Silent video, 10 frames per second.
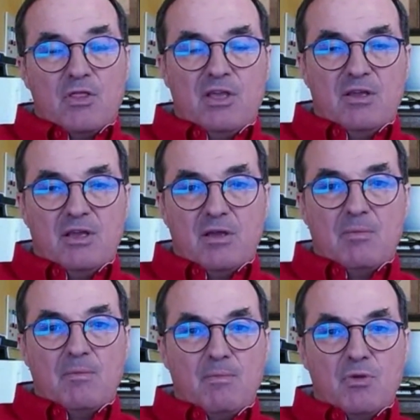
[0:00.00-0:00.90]
The
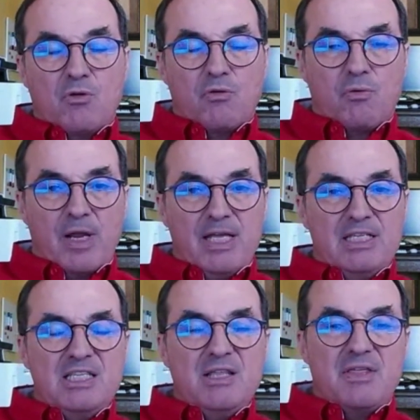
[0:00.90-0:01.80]

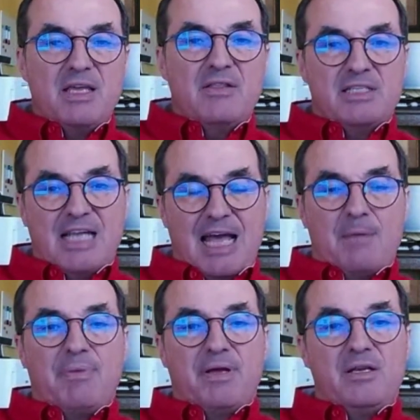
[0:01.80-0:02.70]
crazy thing that's
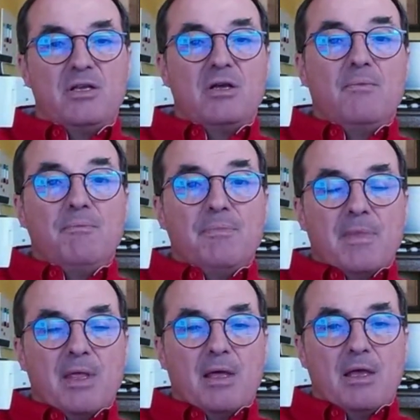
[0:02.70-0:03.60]
happened
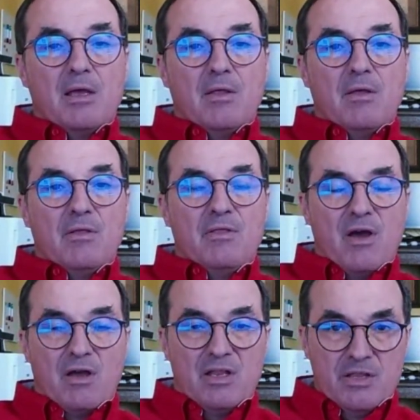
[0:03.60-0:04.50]

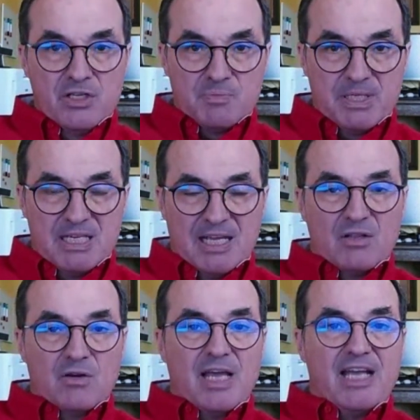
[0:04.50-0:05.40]
in this
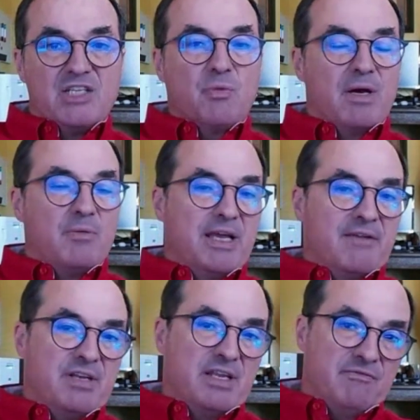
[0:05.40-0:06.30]
particular case, why we
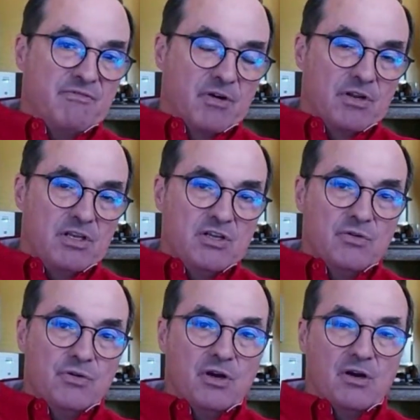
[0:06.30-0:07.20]
have an inverted
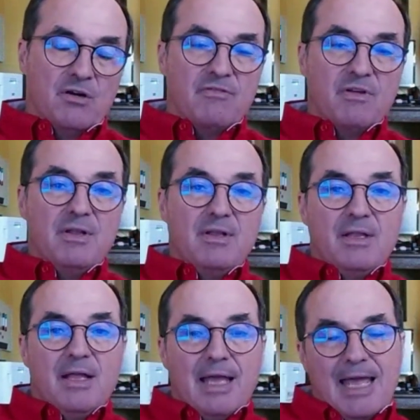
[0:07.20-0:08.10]
yield curve
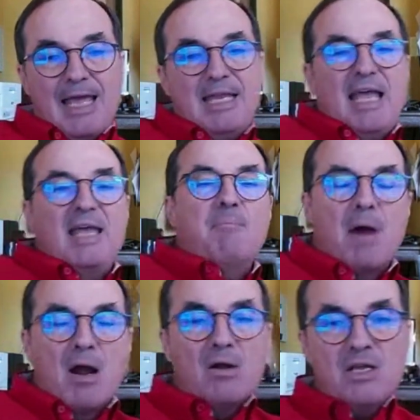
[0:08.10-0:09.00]
and a
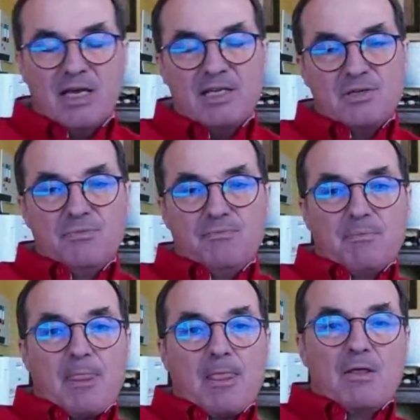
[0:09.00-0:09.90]
market
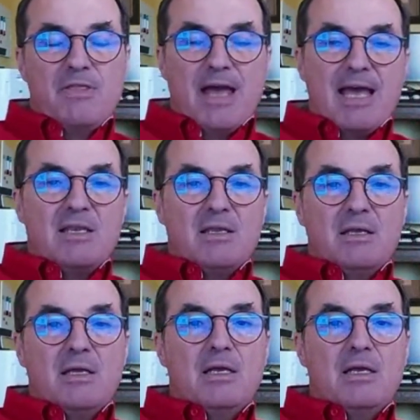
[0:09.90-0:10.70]
that